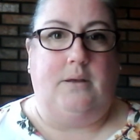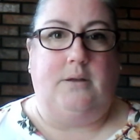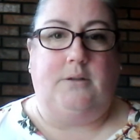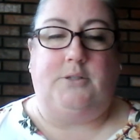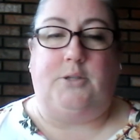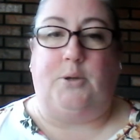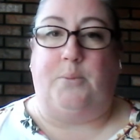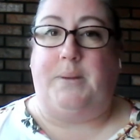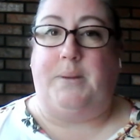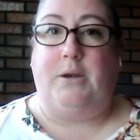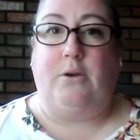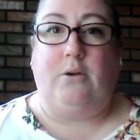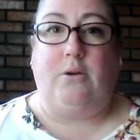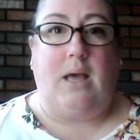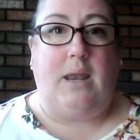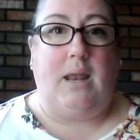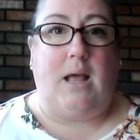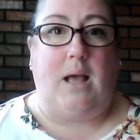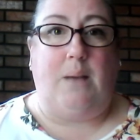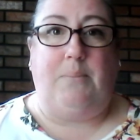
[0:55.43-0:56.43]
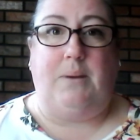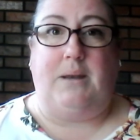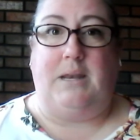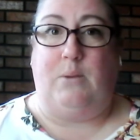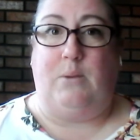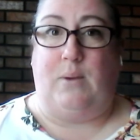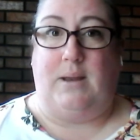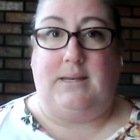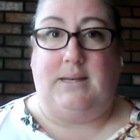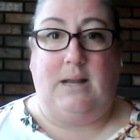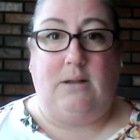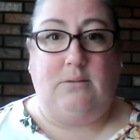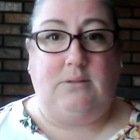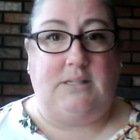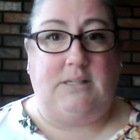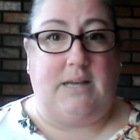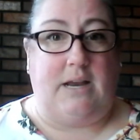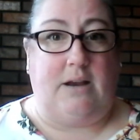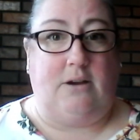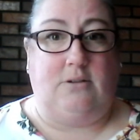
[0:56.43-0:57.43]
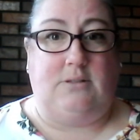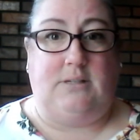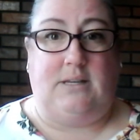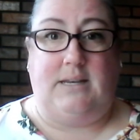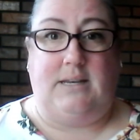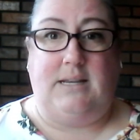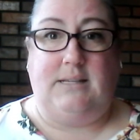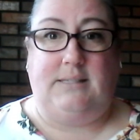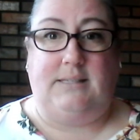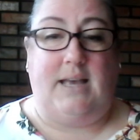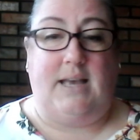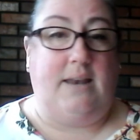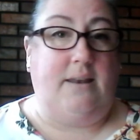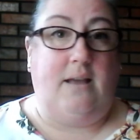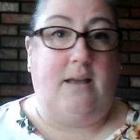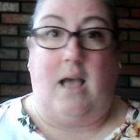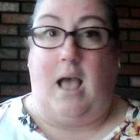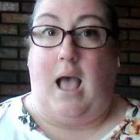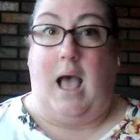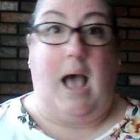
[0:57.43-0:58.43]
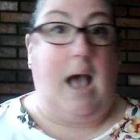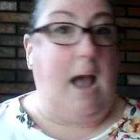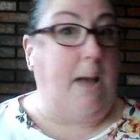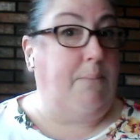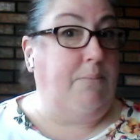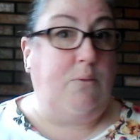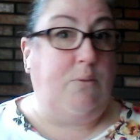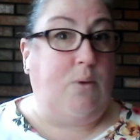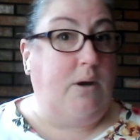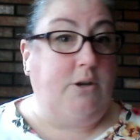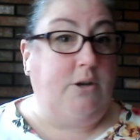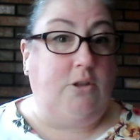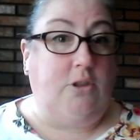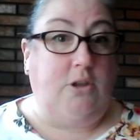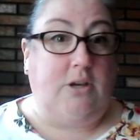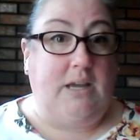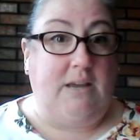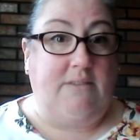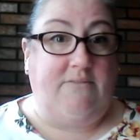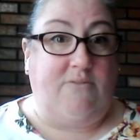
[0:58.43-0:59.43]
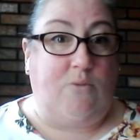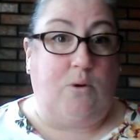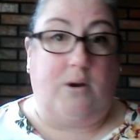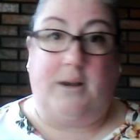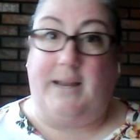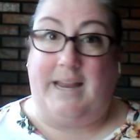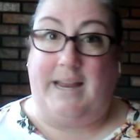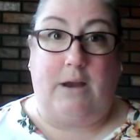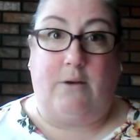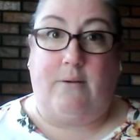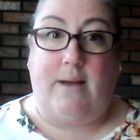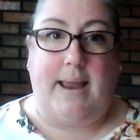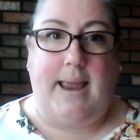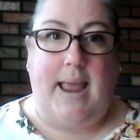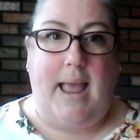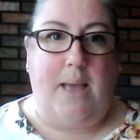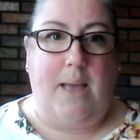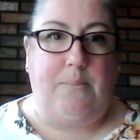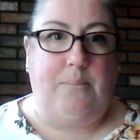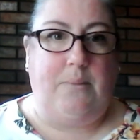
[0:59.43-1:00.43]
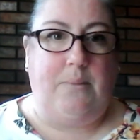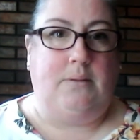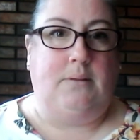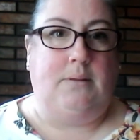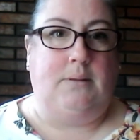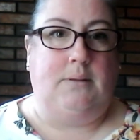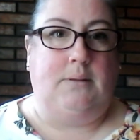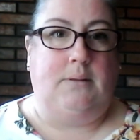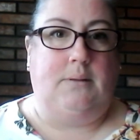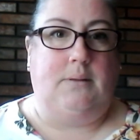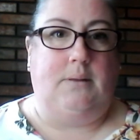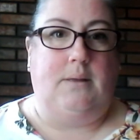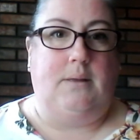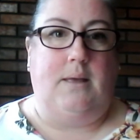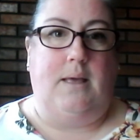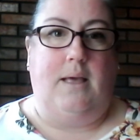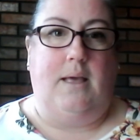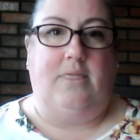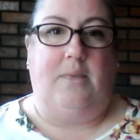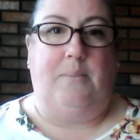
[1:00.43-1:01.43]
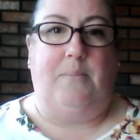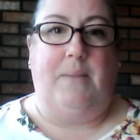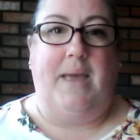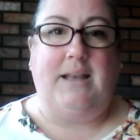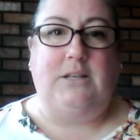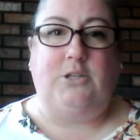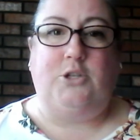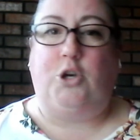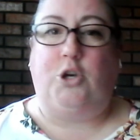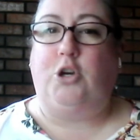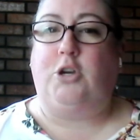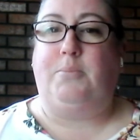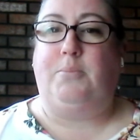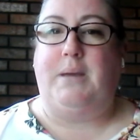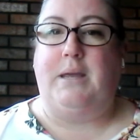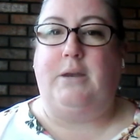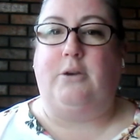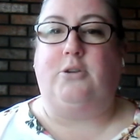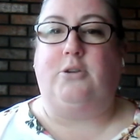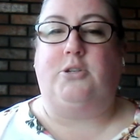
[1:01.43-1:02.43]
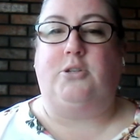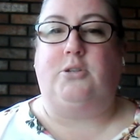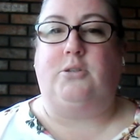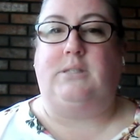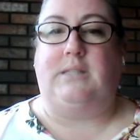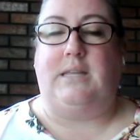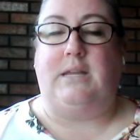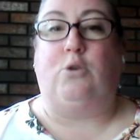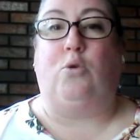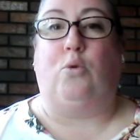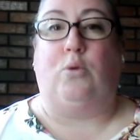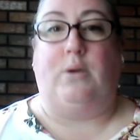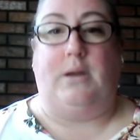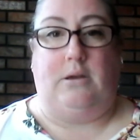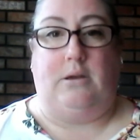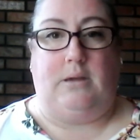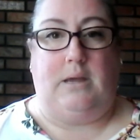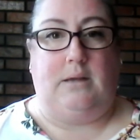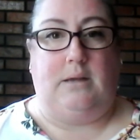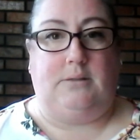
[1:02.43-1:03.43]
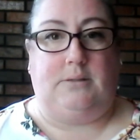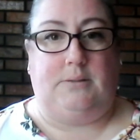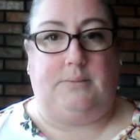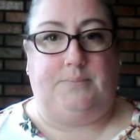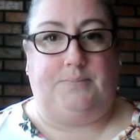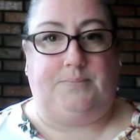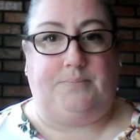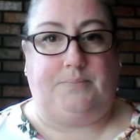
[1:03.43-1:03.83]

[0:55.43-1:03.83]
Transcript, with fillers: So Peter got up and he went downstairs and he said, I'm the one you're looking for. Here I am. The men took Peter to see Cornelius.